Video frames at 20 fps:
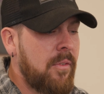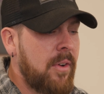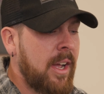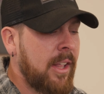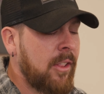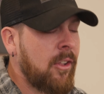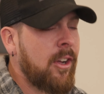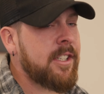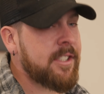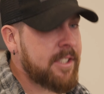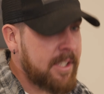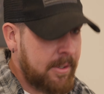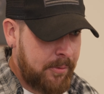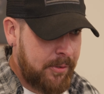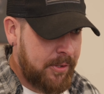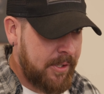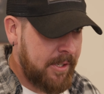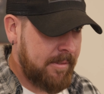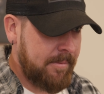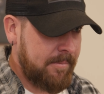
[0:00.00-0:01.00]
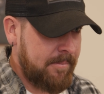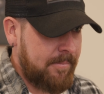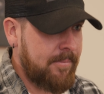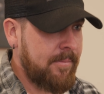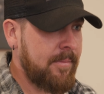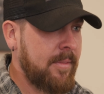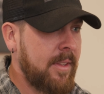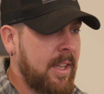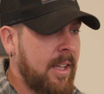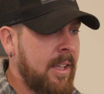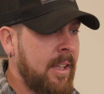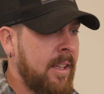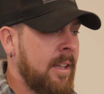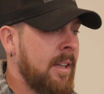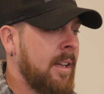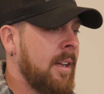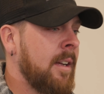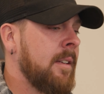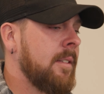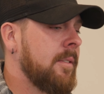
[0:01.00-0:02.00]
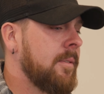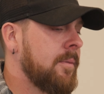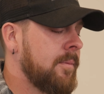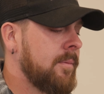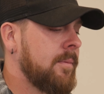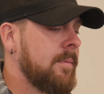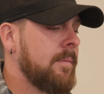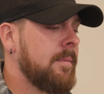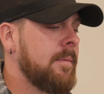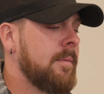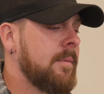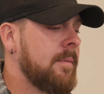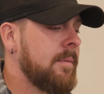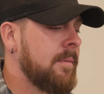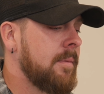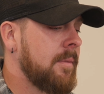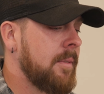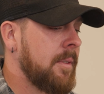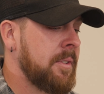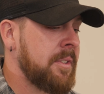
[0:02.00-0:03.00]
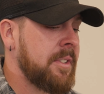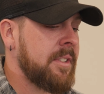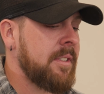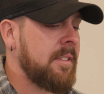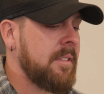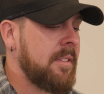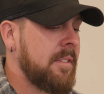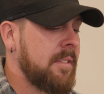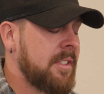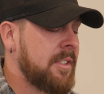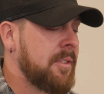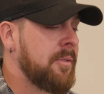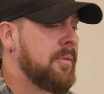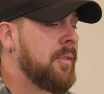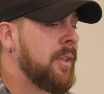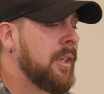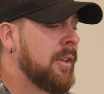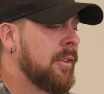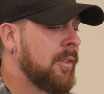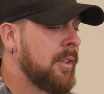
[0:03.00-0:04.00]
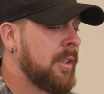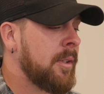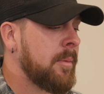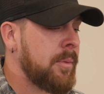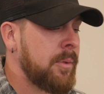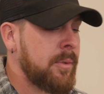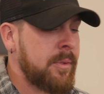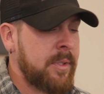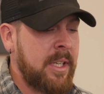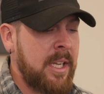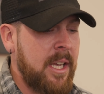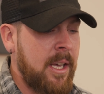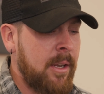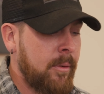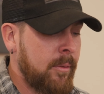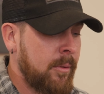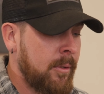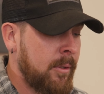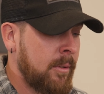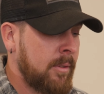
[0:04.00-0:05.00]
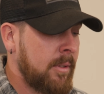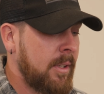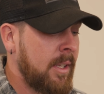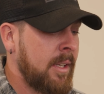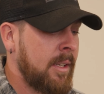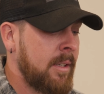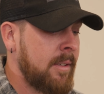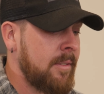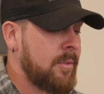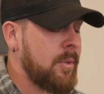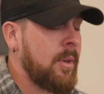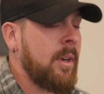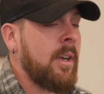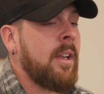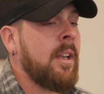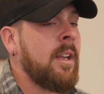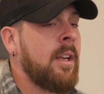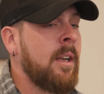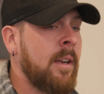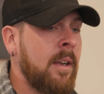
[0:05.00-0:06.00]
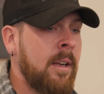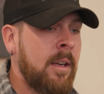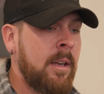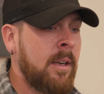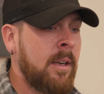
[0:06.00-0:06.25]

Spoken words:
I lost everything. I was severely abusing Adderall and drinking